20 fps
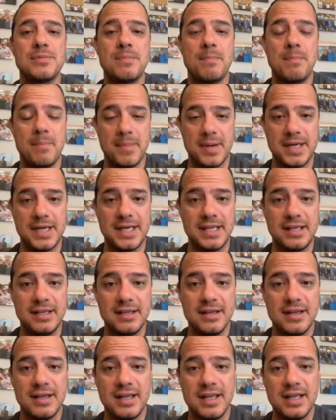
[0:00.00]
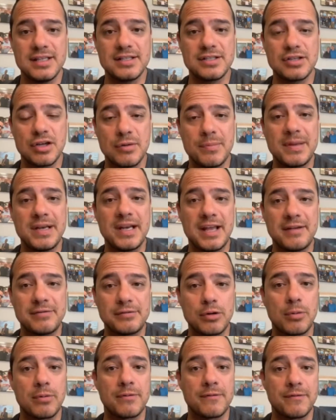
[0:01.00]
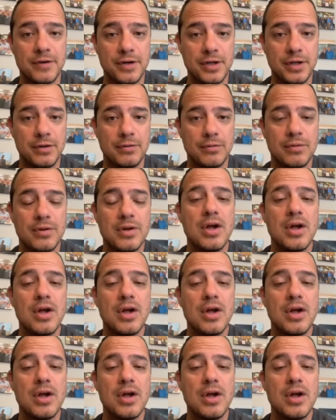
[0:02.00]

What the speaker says: money is going to be left over for you.